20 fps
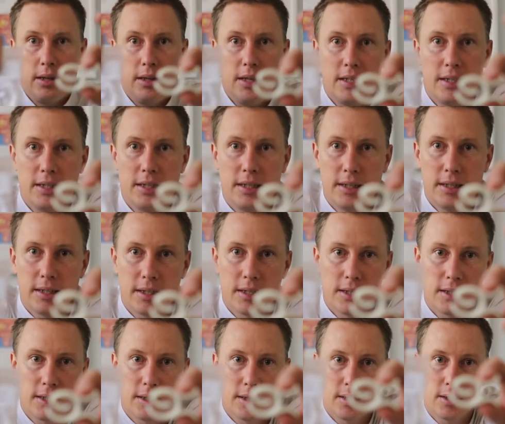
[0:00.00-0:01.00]
This
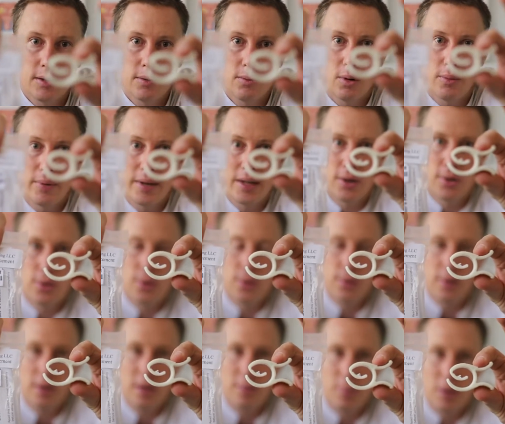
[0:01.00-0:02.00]
is what we call
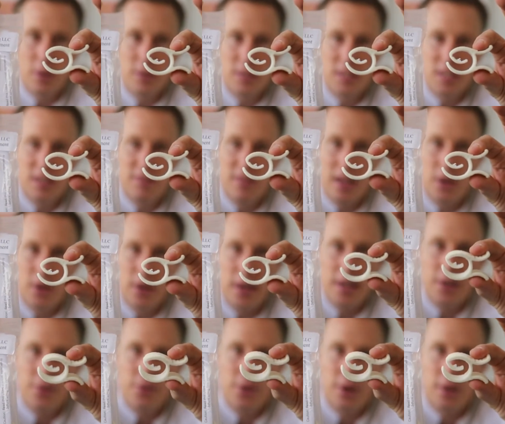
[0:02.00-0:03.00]
a post-TVAC or
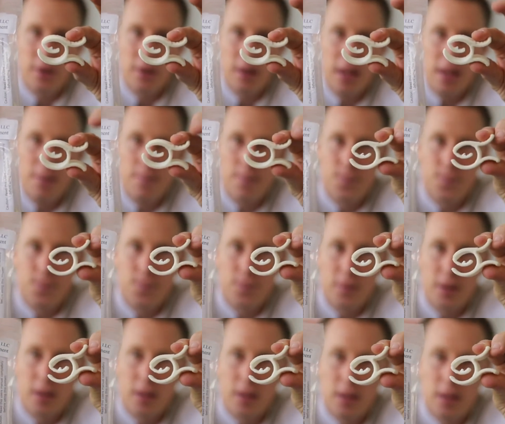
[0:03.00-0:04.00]
AndroClamp.
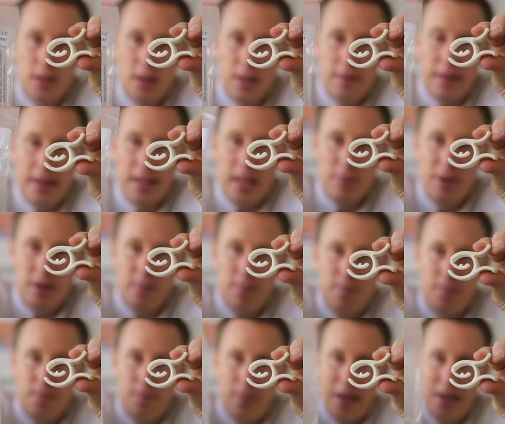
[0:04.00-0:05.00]
They come in a
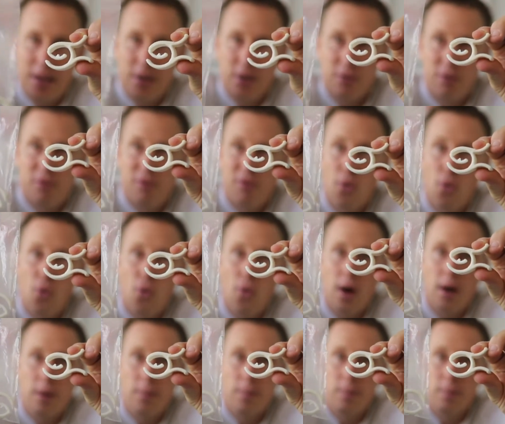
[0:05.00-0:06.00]
packet of
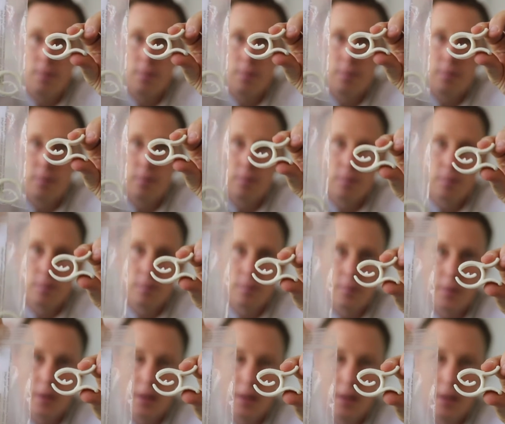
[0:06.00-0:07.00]
four.
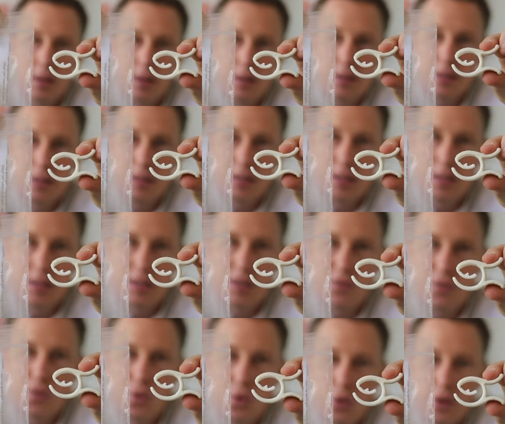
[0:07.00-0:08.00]
You can see there's
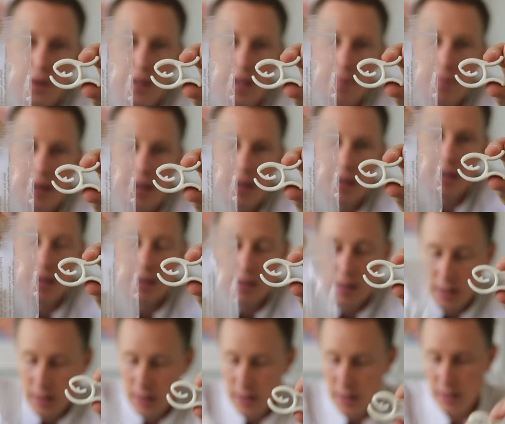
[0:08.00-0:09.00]
four in that pack.
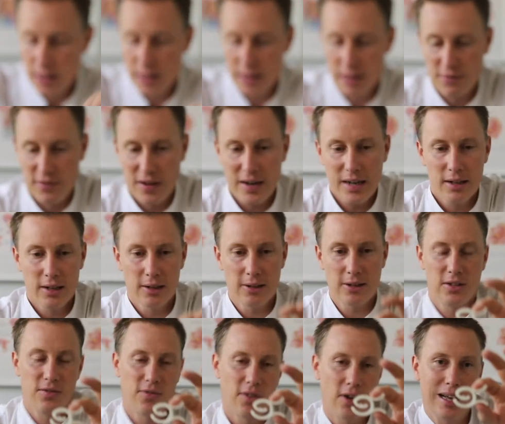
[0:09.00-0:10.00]
They're a funny little
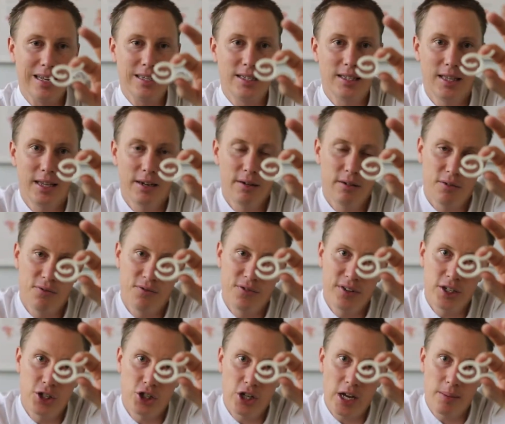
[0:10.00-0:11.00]
device. They're a
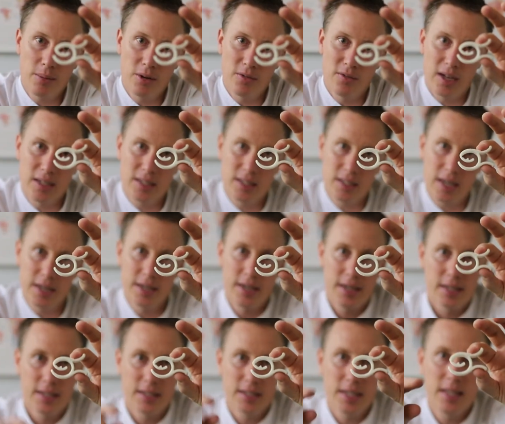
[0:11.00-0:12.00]
fish-shaped device, and you
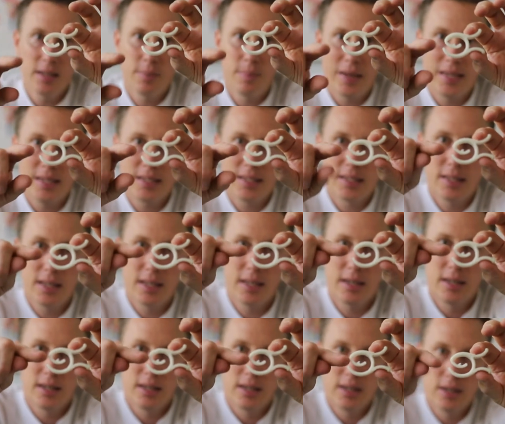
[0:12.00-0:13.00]
can see the piece
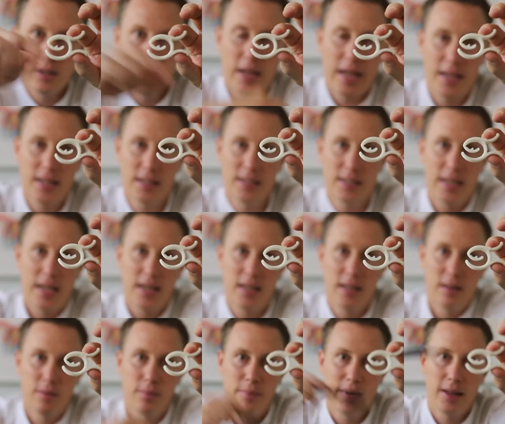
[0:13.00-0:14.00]
that hangs down
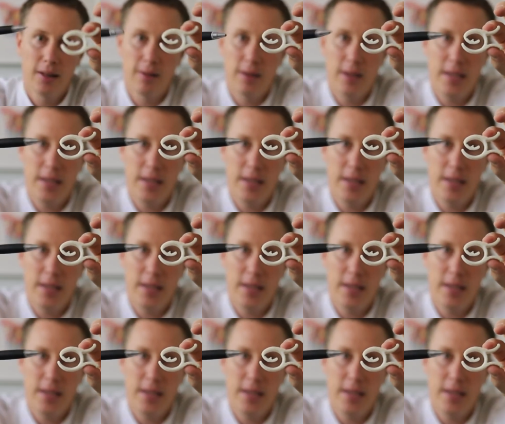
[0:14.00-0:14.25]
in the middle